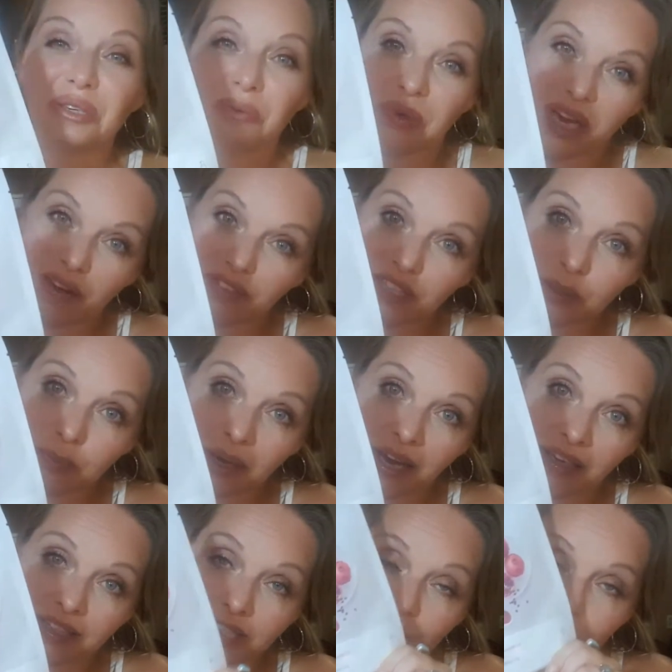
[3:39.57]
we have this
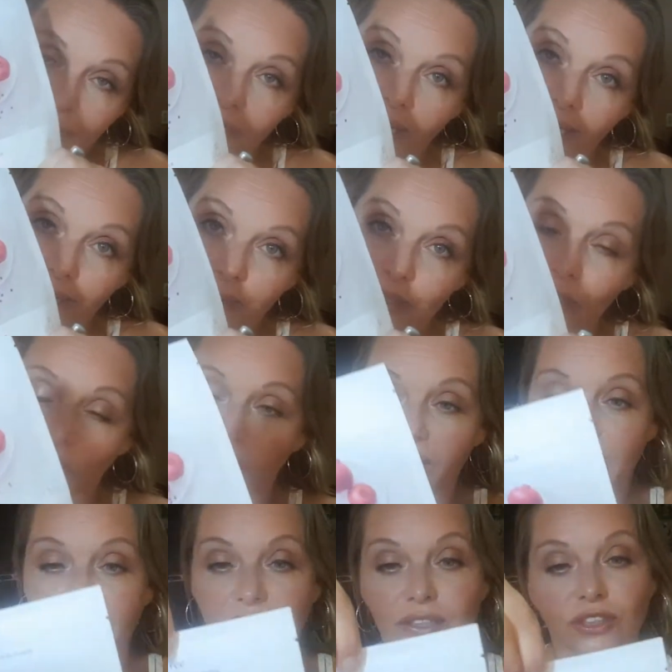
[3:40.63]
mask. I'm going to try
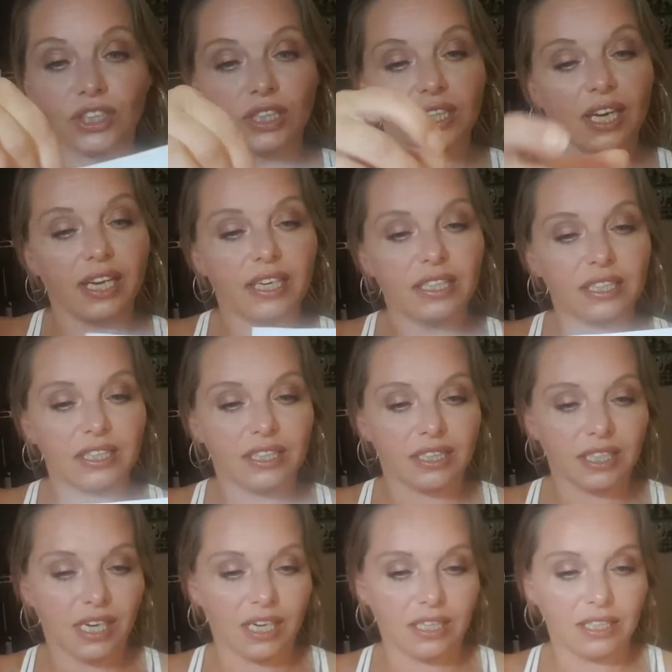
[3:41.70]
it later tonight,
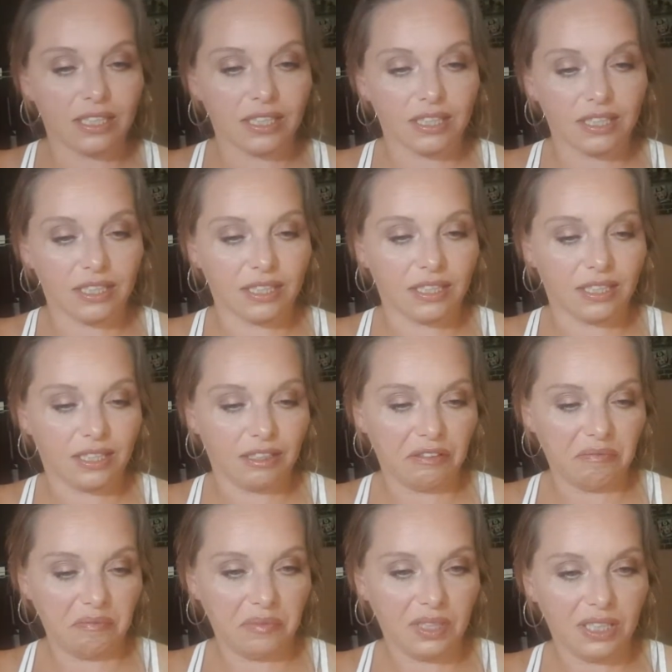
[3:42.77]
and it's
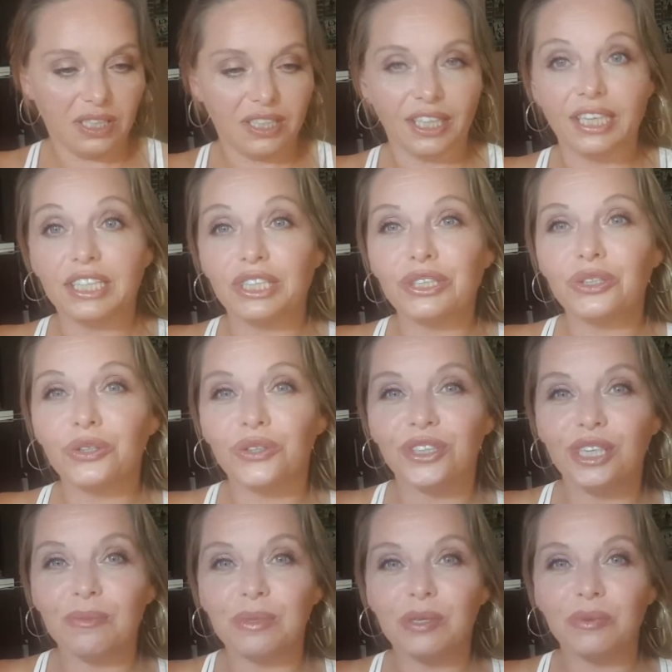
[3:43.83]
nice and
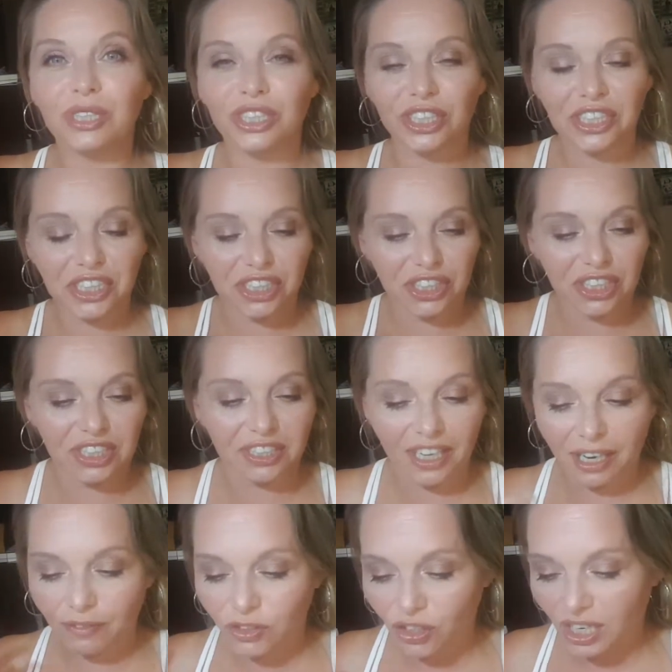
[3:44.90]
creamy, which is good, and I
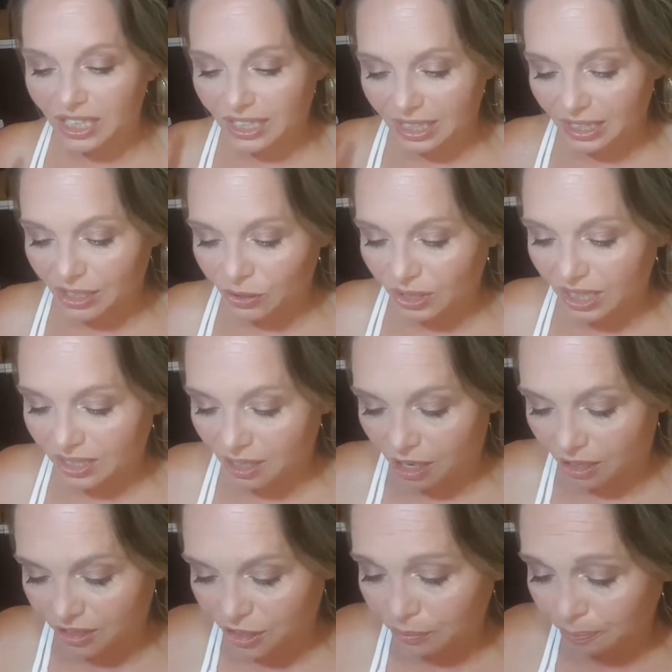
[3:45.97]
have dry skin, so that's
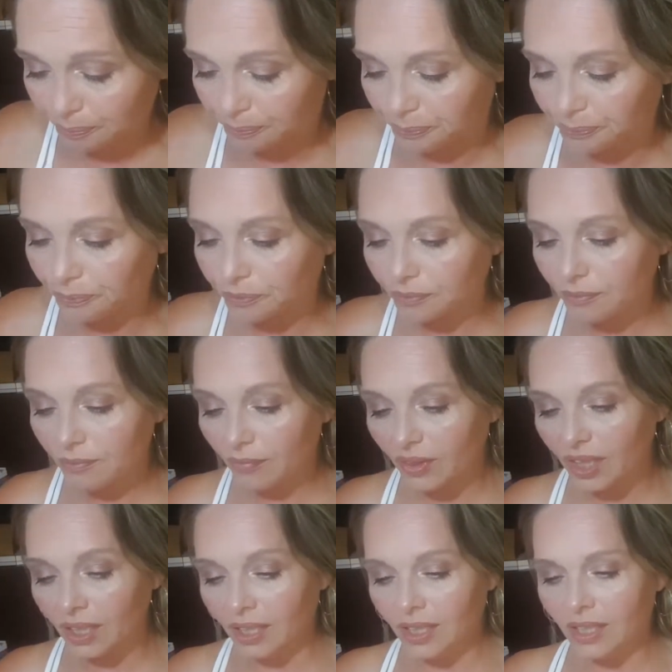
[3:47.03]
awesome.
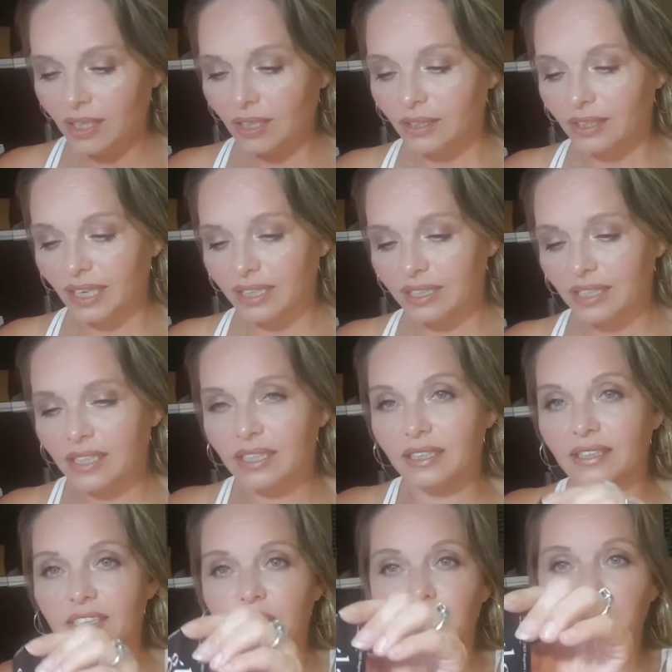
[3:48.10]
Next thing in this